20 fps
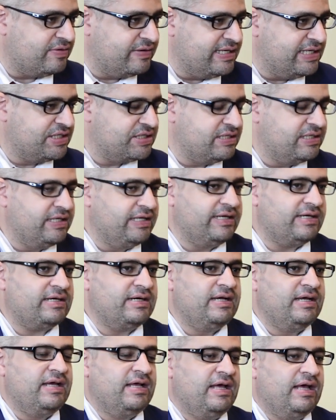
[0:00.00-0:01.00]
region here,
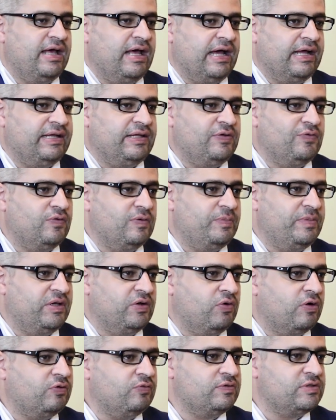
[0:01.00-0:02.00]
and you would be
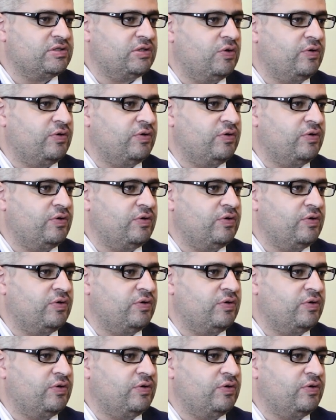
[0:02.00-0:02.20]
always